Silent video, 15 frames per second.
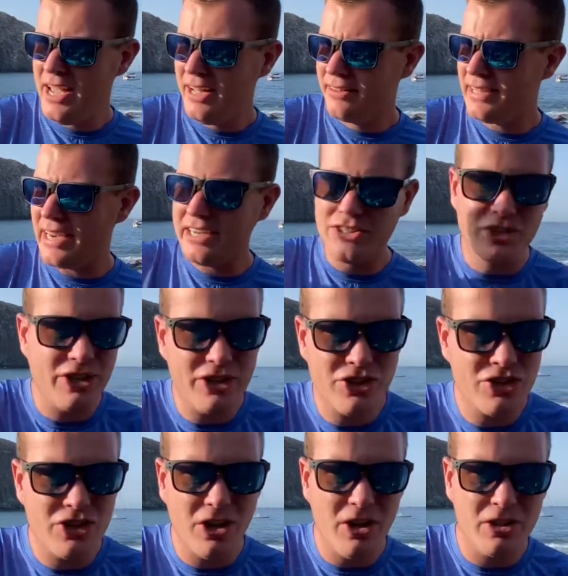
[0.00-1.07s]
Then it's going to
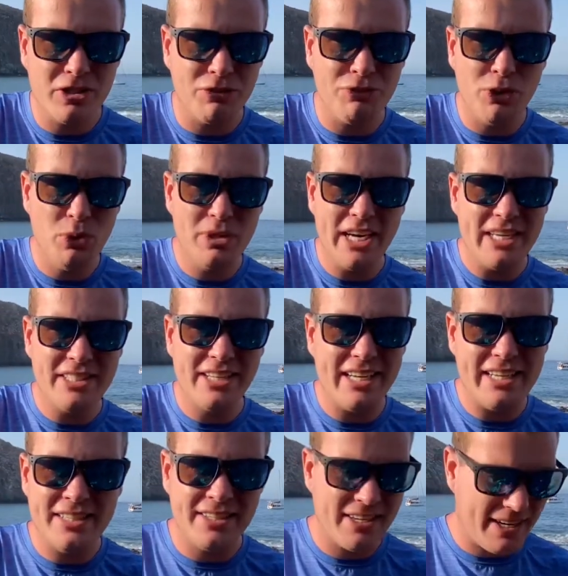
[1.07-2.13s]
start a few days
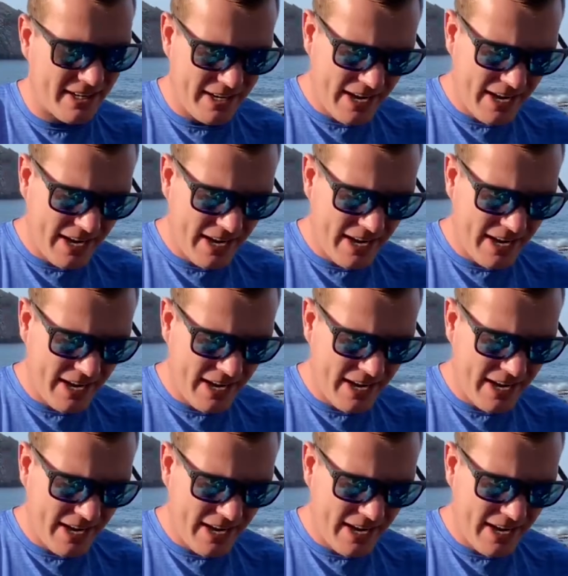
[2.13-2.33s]
later.